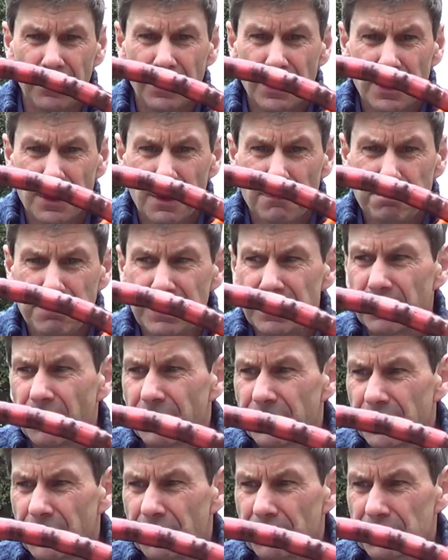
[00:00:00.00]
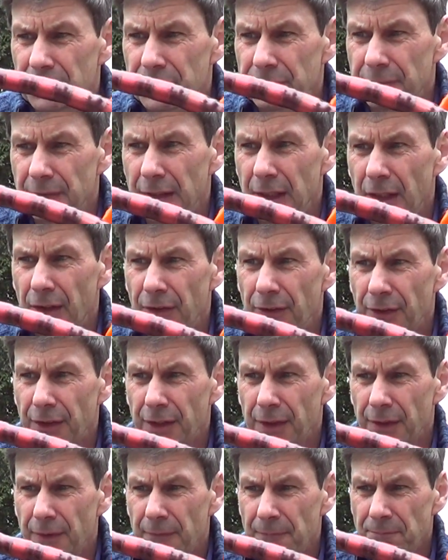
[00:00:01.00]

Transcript: a bit like the Oxford lock.